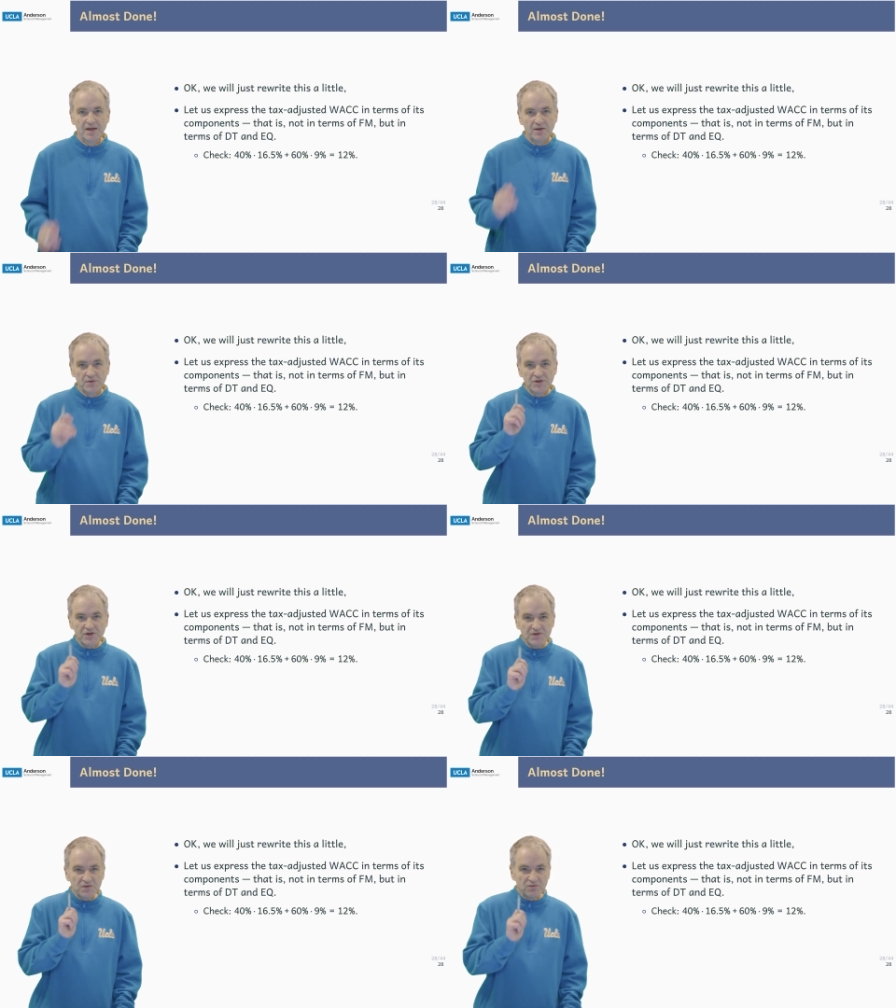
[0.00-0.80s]
We'll
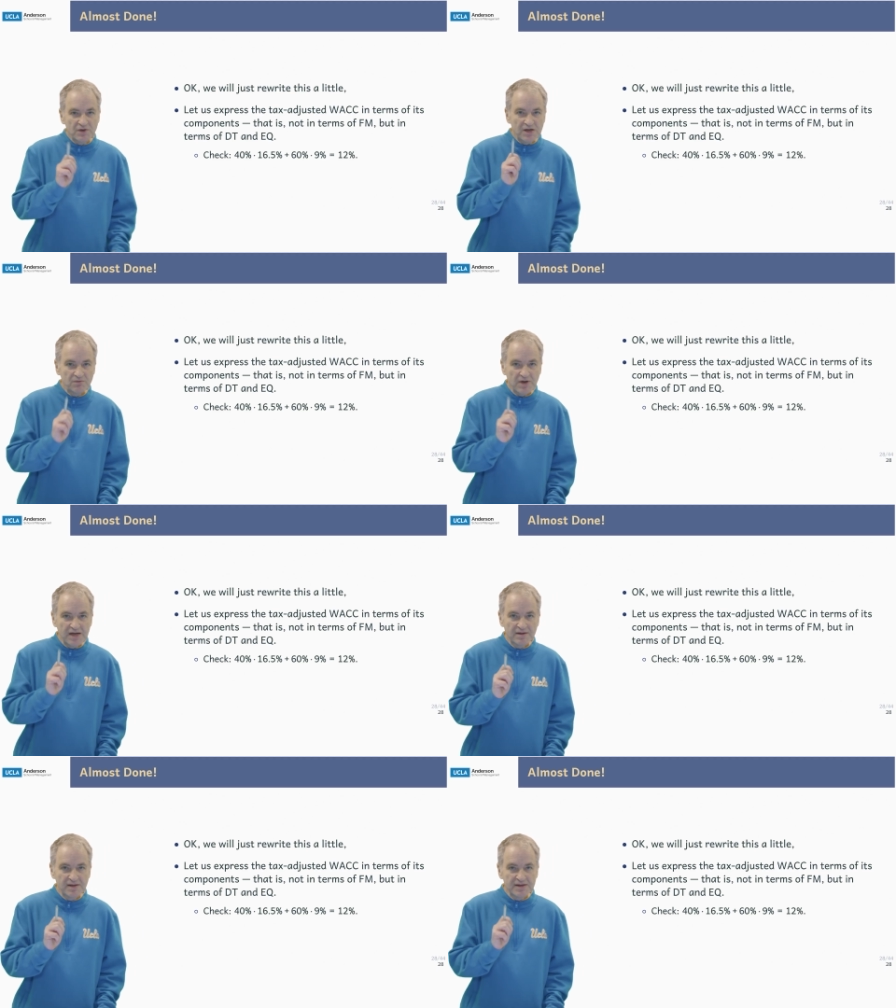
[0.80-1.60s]
just
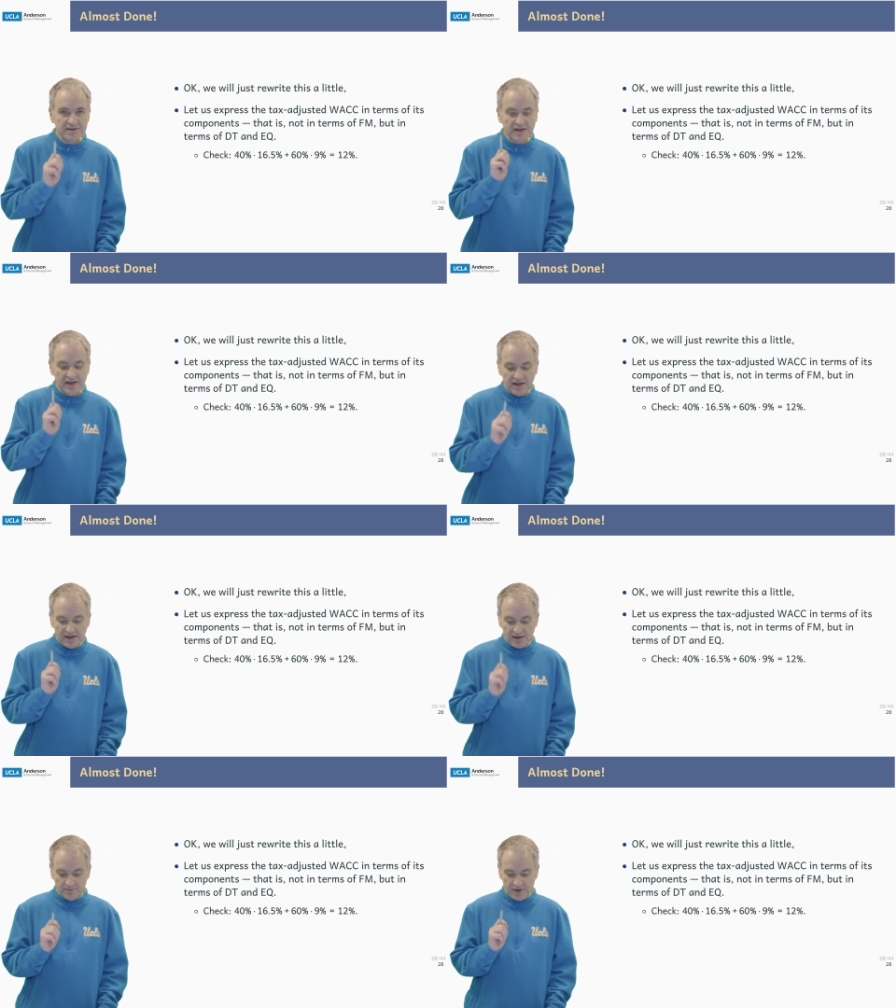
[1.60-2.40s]
rewrite this a
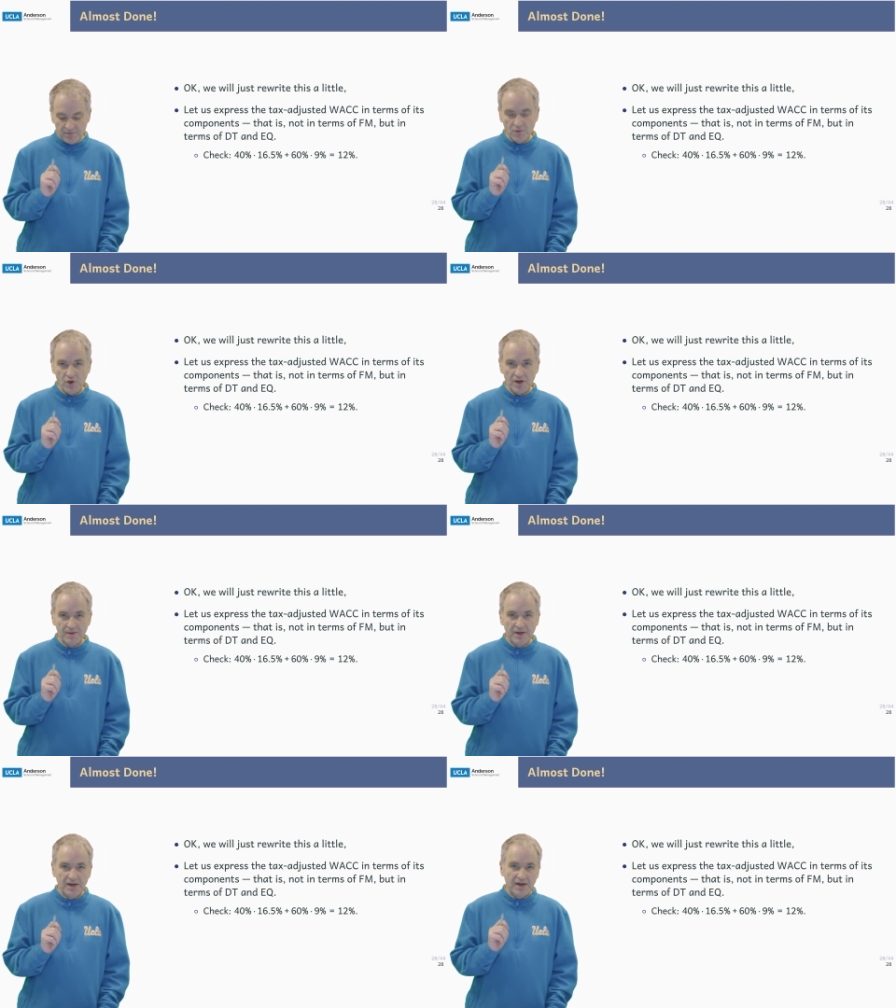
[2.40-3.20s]
little bit more,
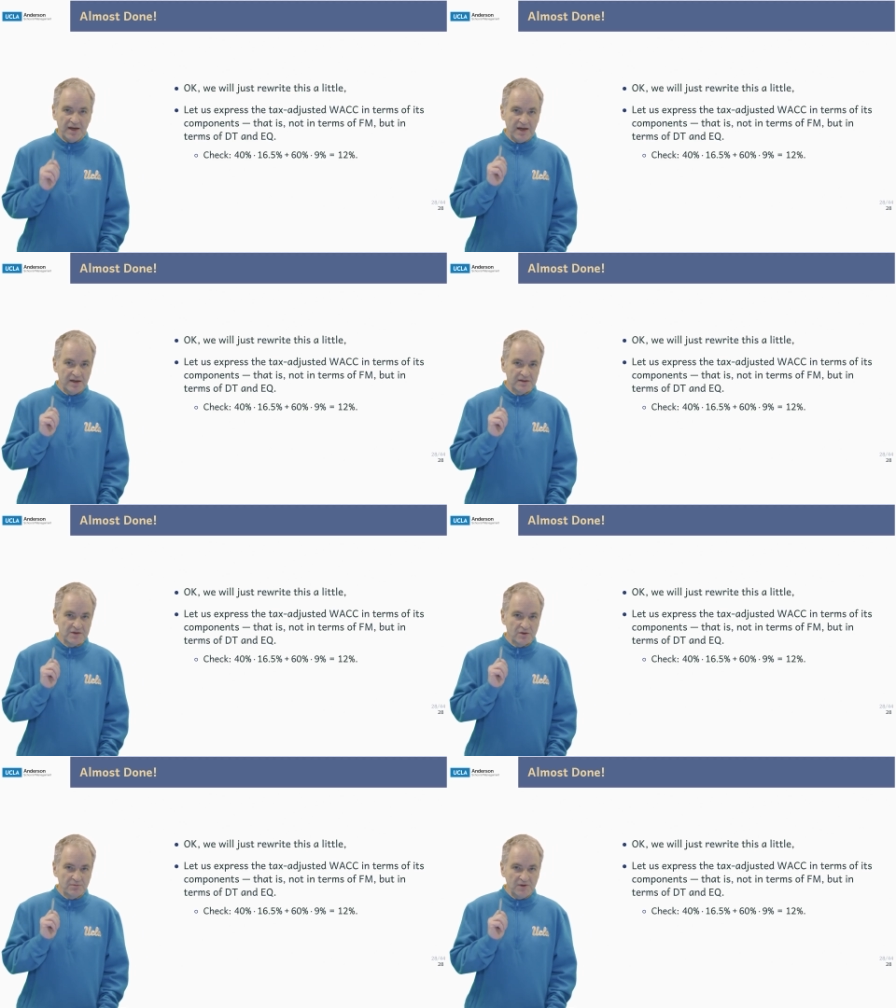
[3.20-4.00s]
and it's
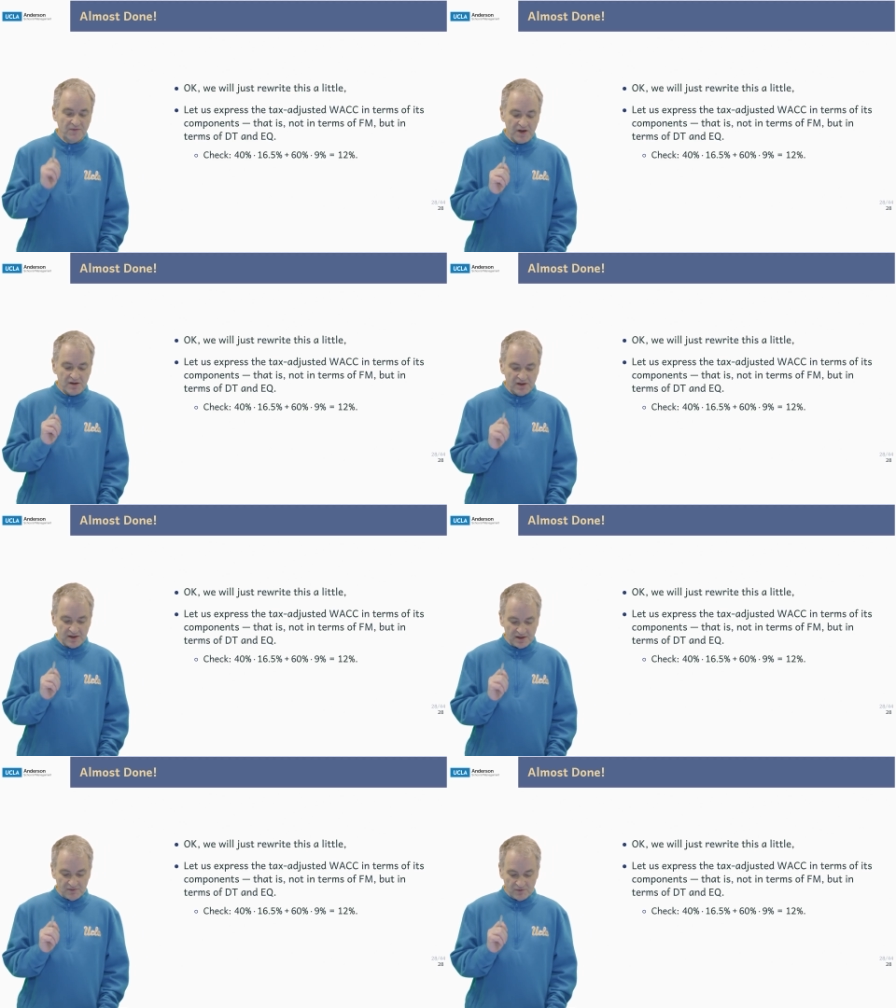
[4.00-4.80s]
going to be very
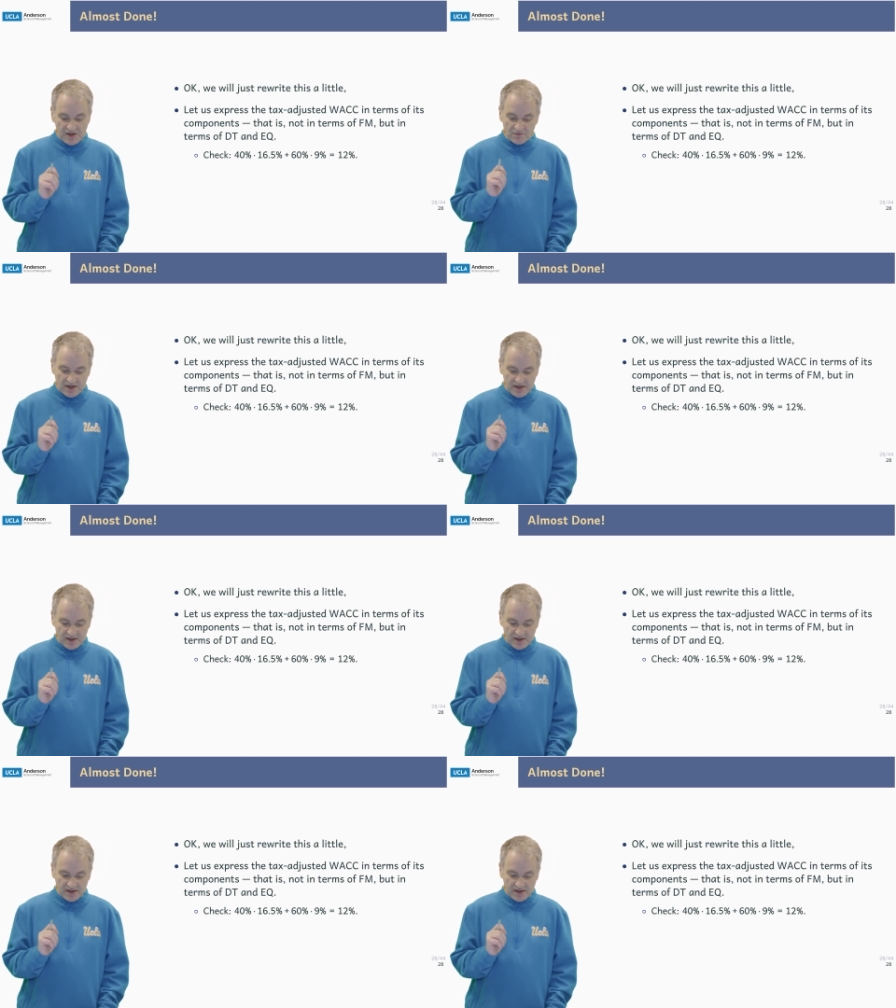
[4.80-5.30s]
little rewriting.